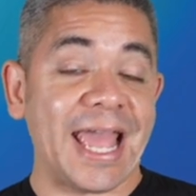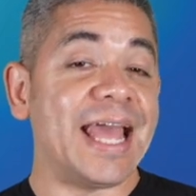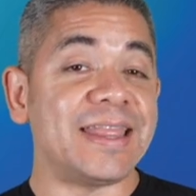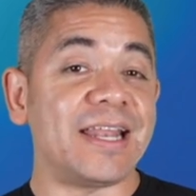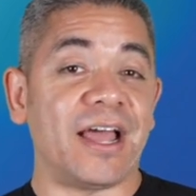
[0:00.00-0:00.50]

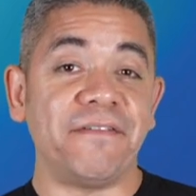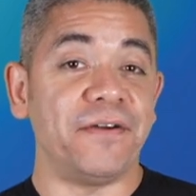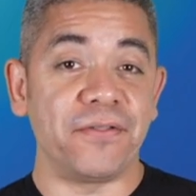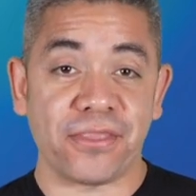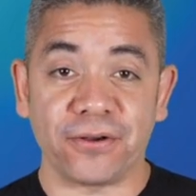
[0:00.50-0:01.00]
and an
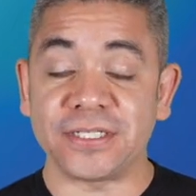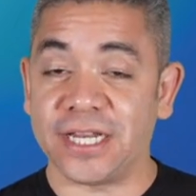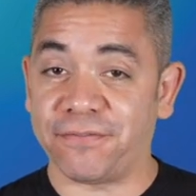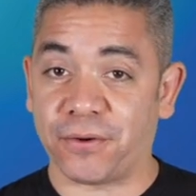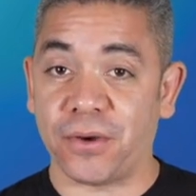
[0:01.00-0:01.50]
iPhone
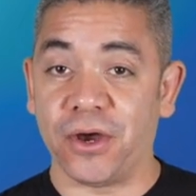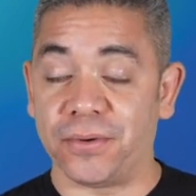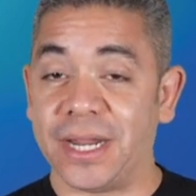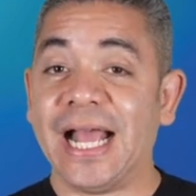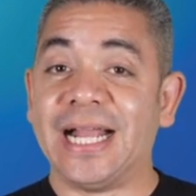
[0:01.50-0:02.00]
13 of your
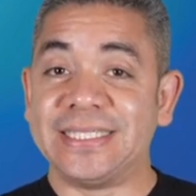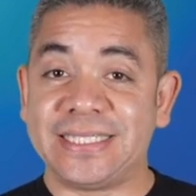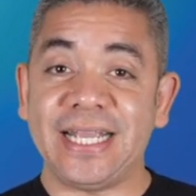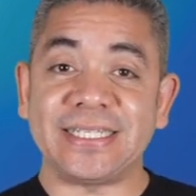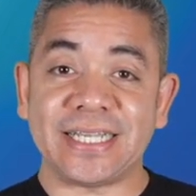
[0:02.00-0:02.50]
own.
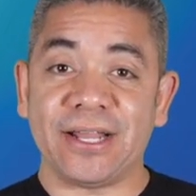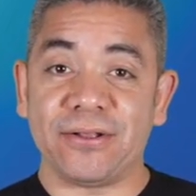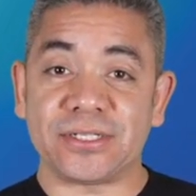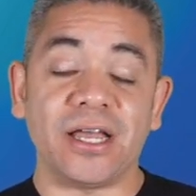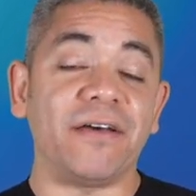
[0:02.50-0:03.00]

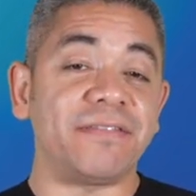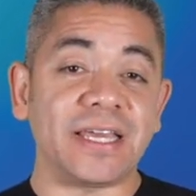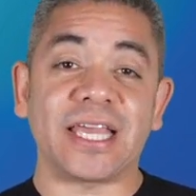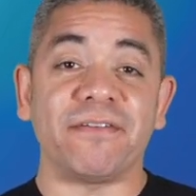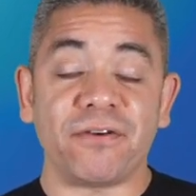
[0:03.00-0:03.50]
Details of
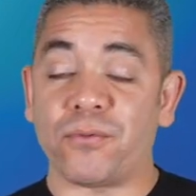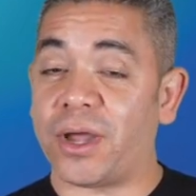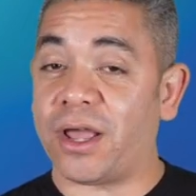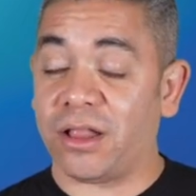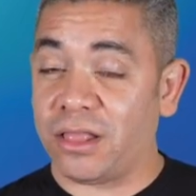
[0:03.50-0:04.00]
the
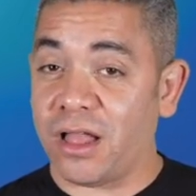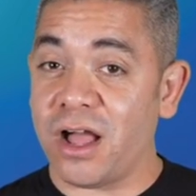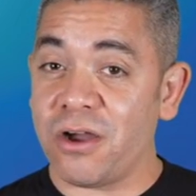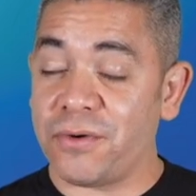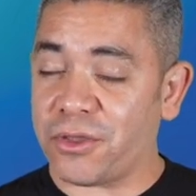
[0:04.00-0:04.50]
giveaway,
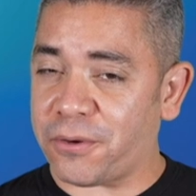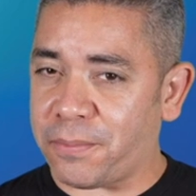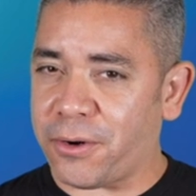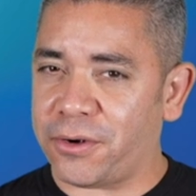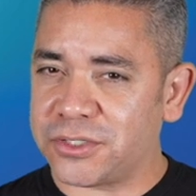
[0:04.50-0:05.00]
along with our
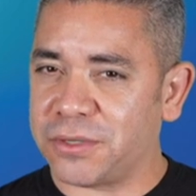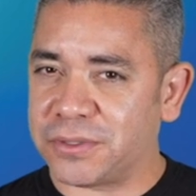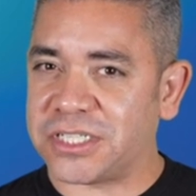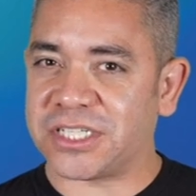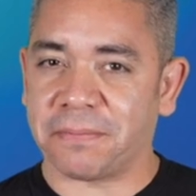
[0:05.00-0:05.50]
partnership
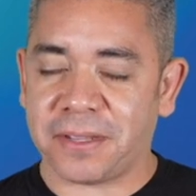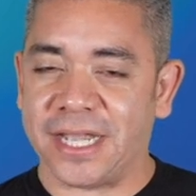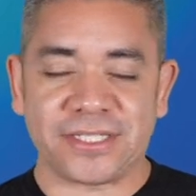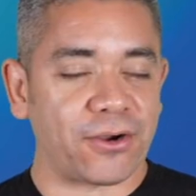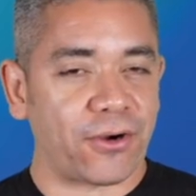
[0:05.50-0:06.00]
with
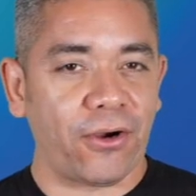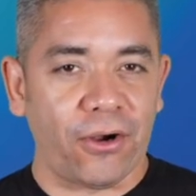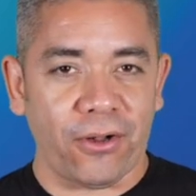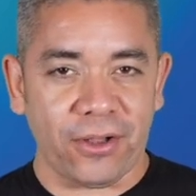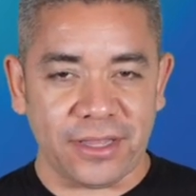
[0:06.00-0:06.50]
SUPCASE, are
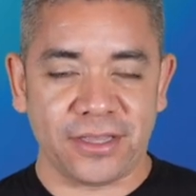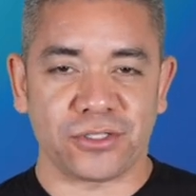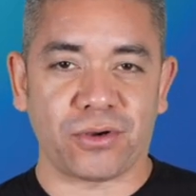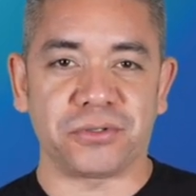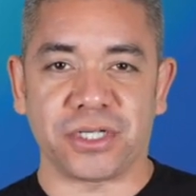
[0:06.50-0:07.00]
all in the
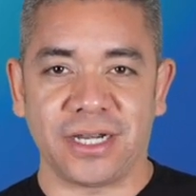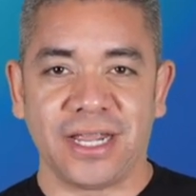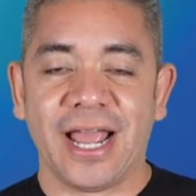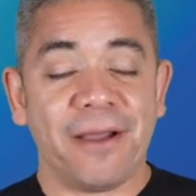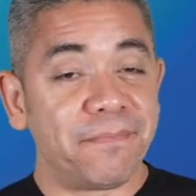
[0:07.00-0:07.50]
description.
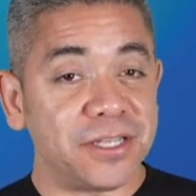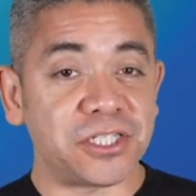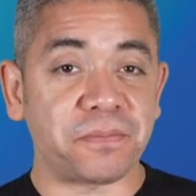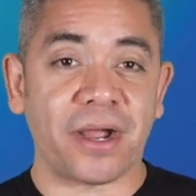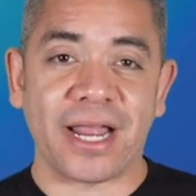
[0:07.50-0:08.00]
This
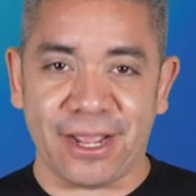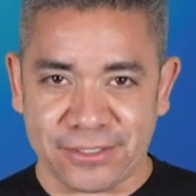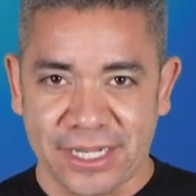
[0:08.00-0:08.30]
is Pocketnow